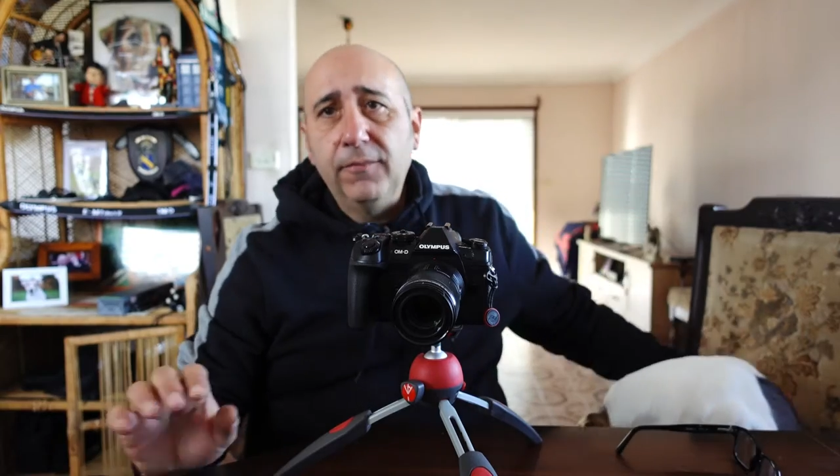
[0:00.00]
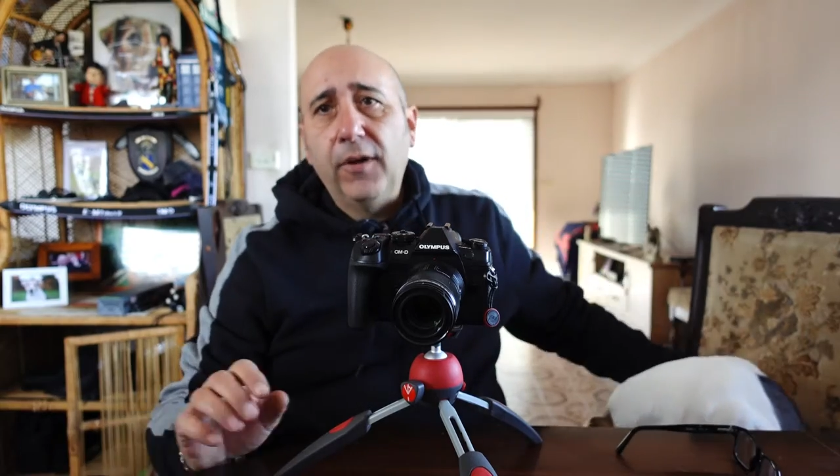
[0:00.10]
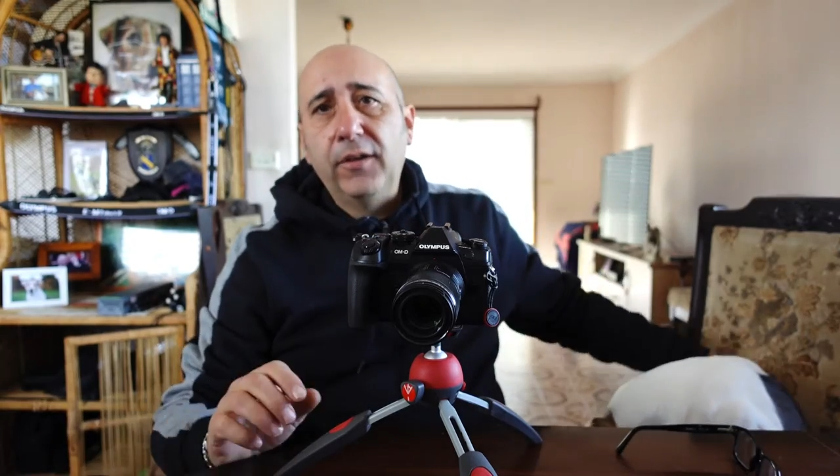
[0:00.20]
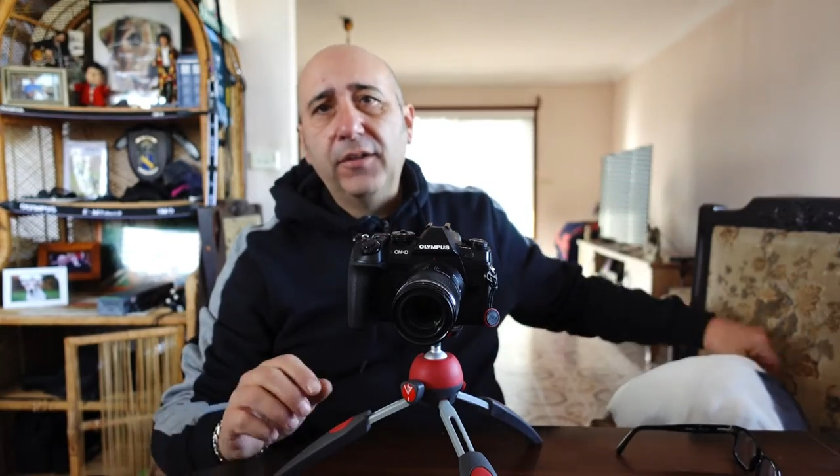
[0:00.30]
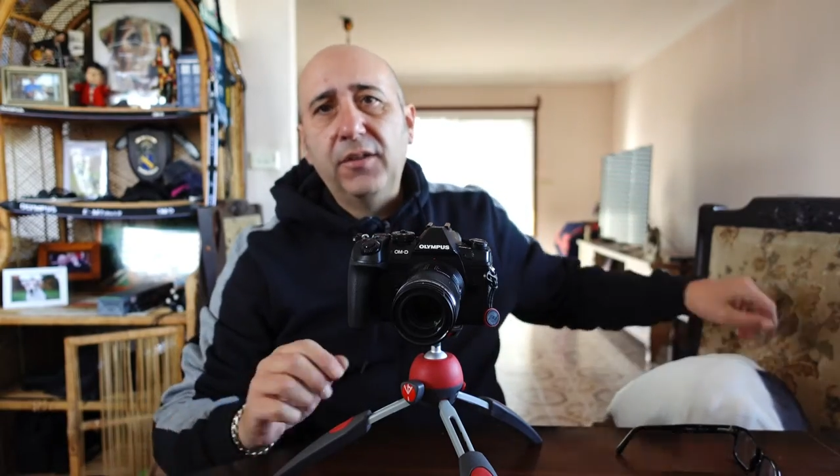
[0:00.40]

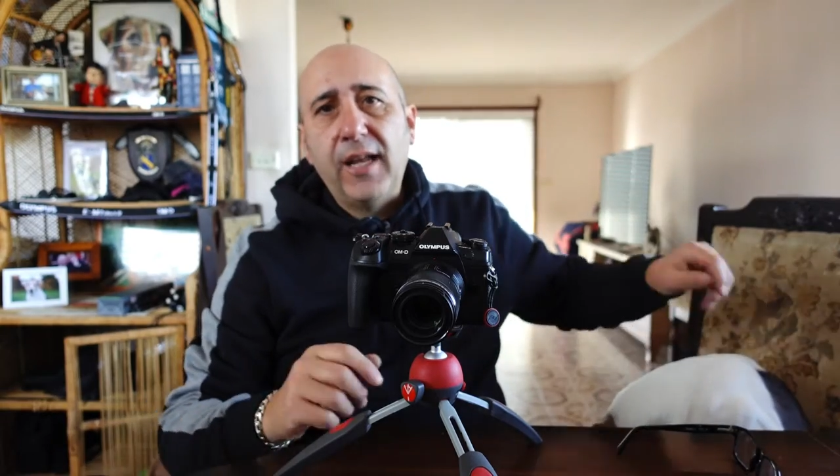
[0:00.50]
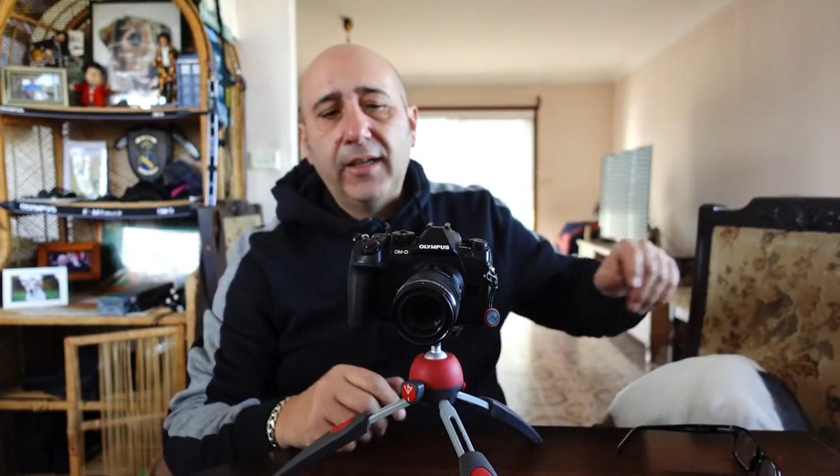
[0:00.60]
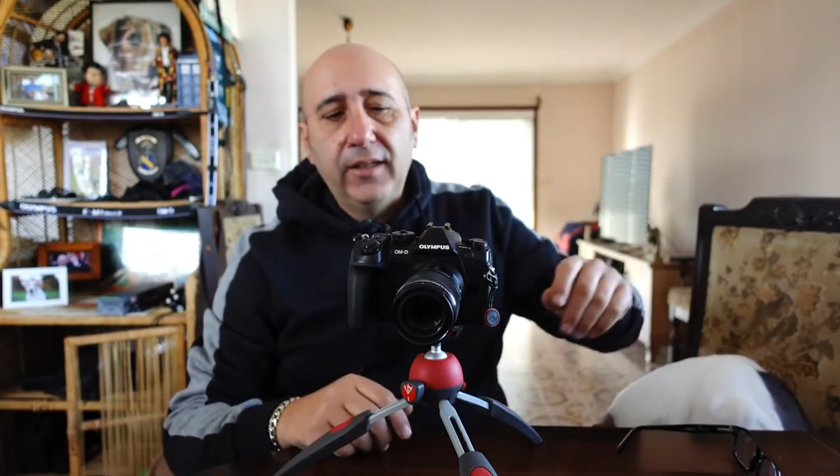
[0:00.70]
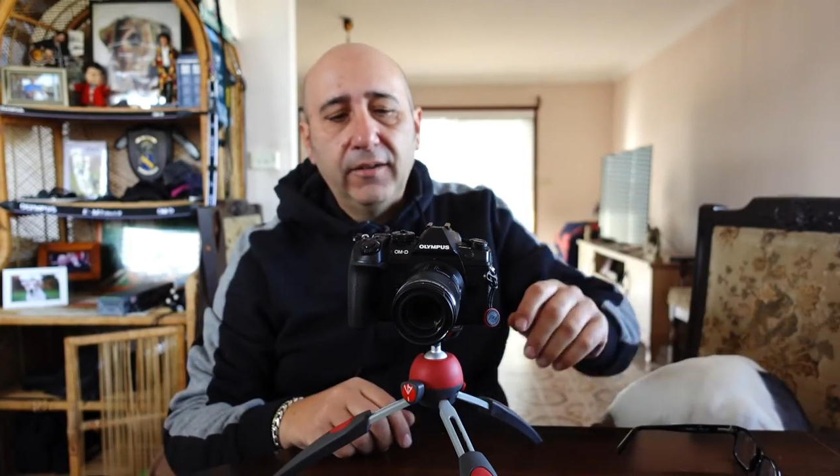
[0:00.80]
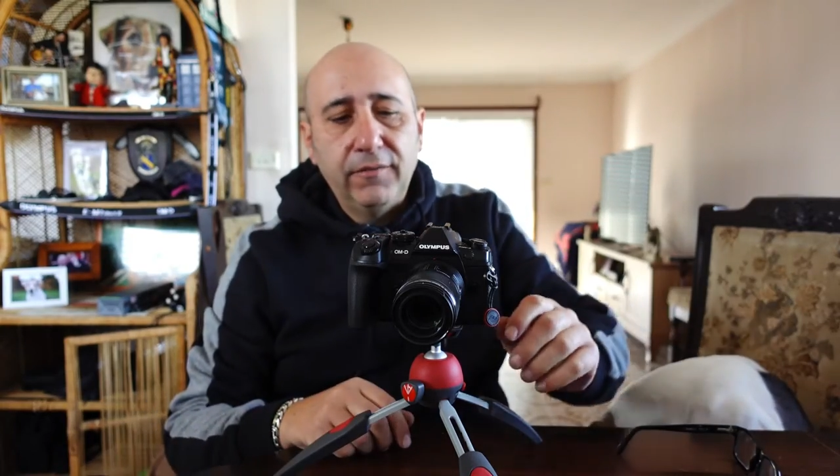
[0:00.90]
focus
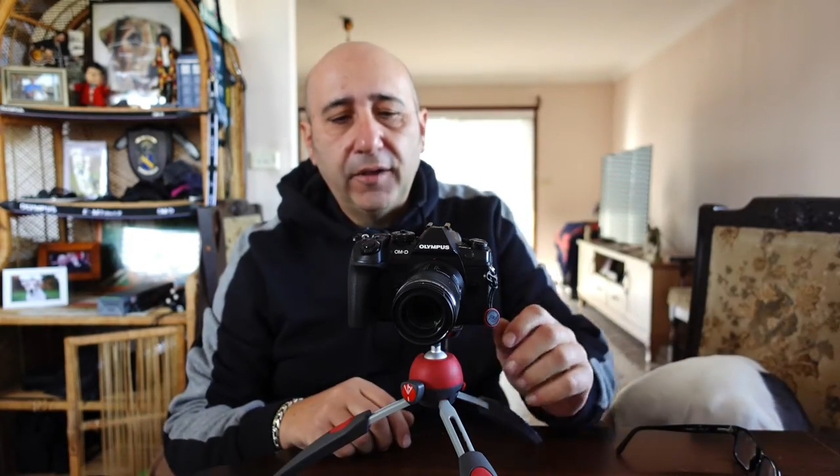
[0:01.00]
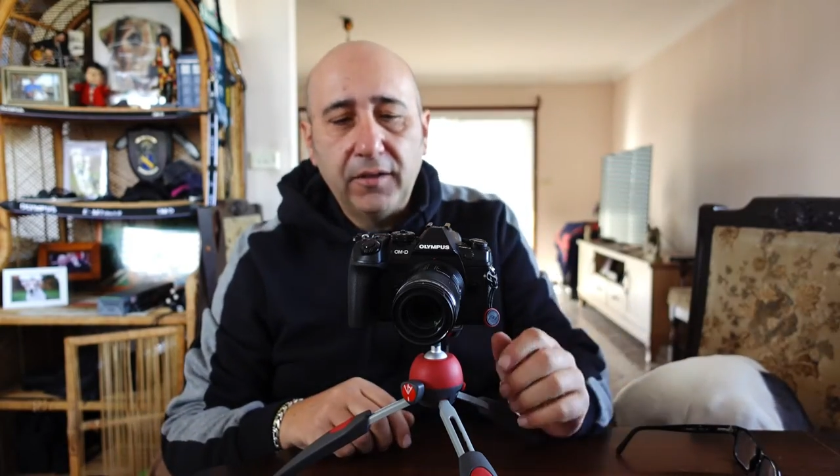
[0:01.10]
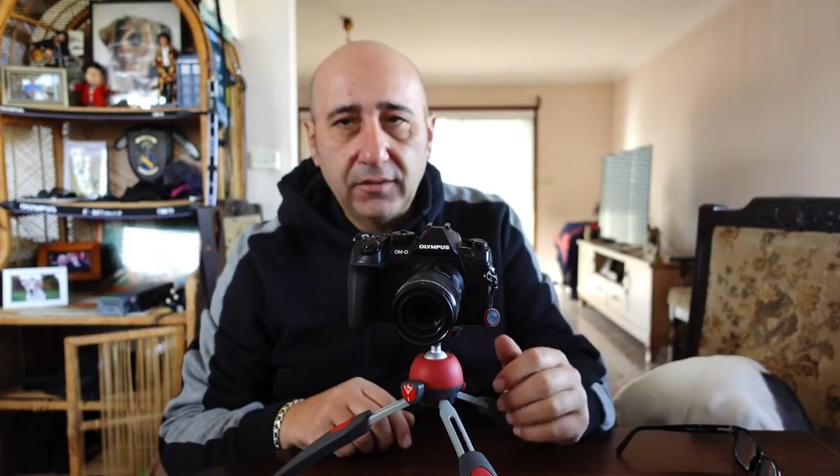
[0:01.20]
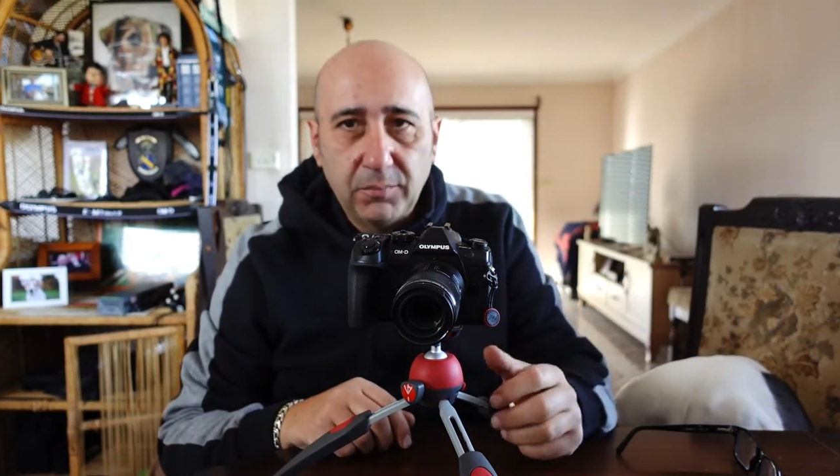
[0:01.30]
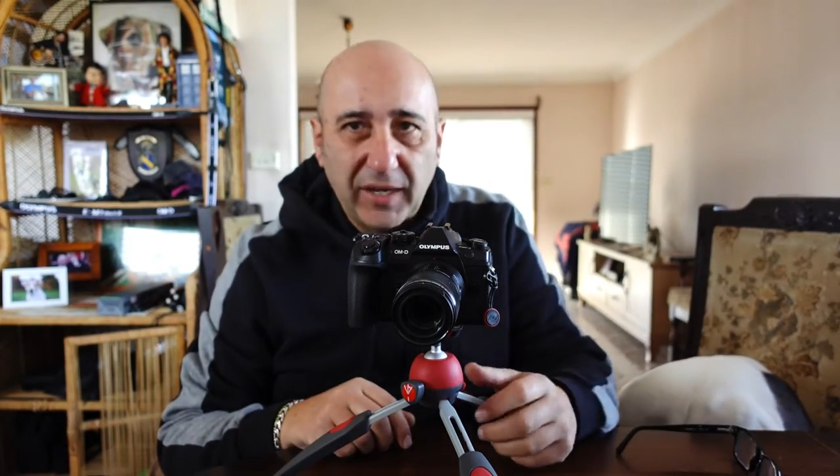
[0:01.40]
stacking and
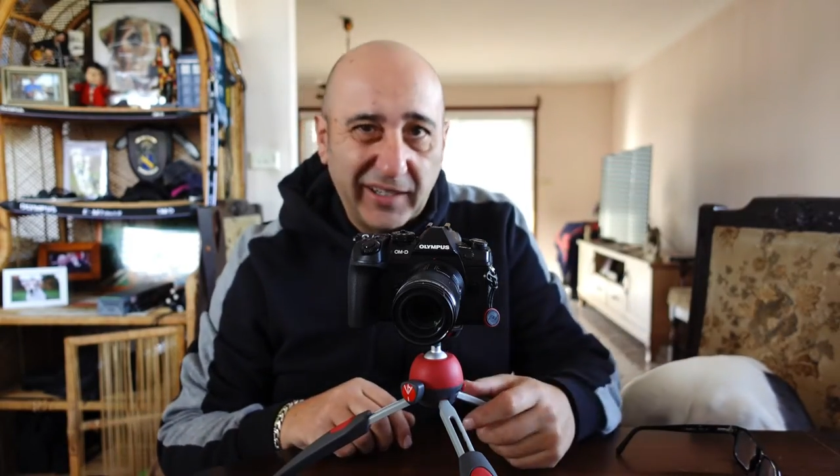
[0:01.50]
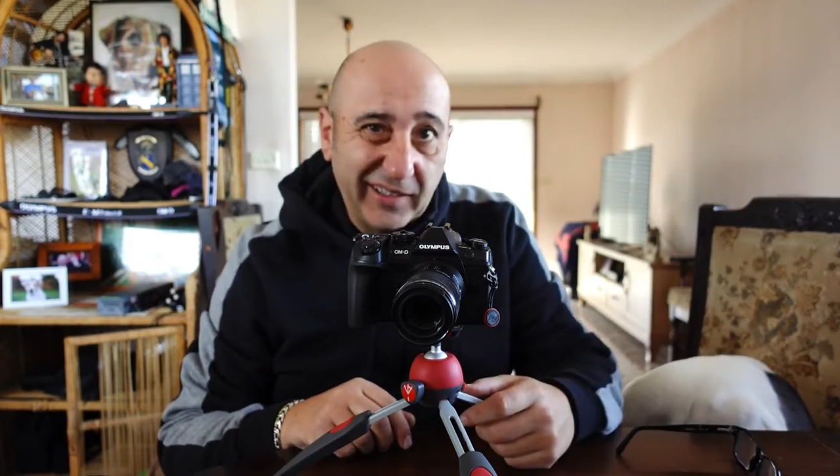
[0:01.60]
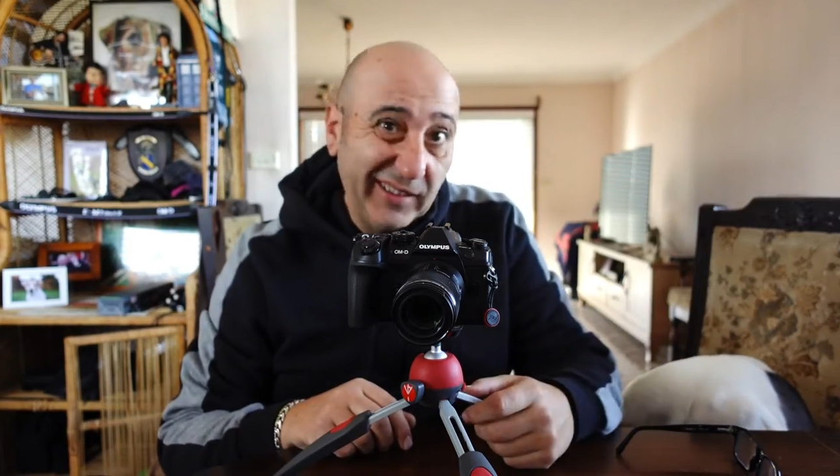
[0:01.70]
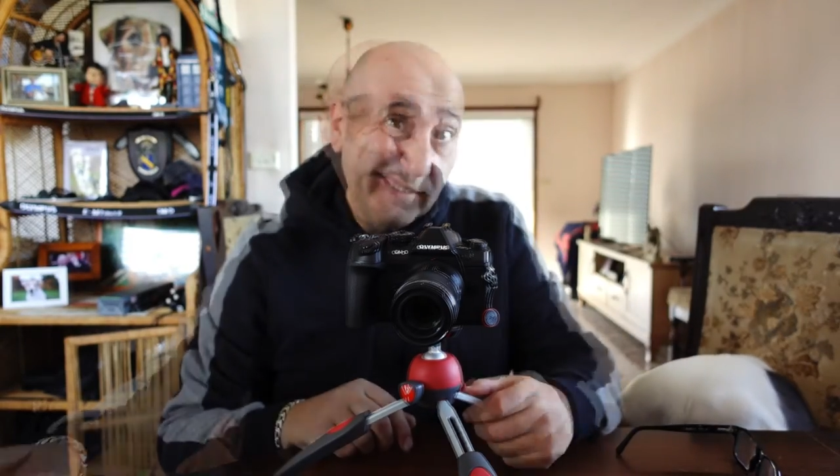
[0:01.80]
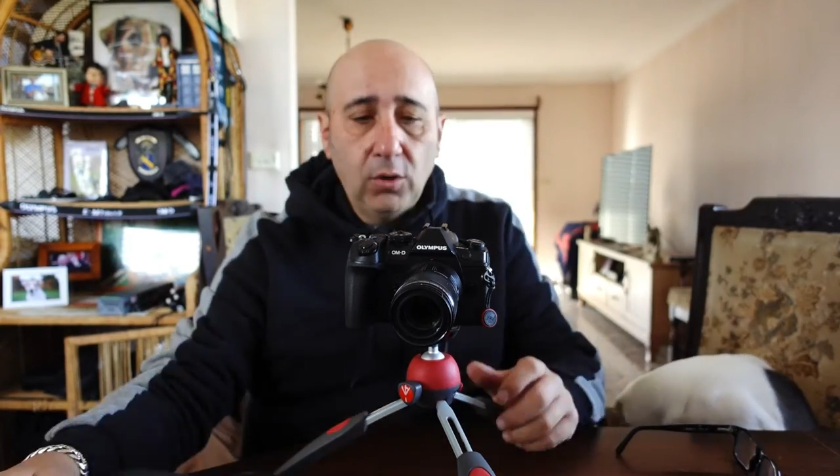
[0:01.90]
focus bracketing.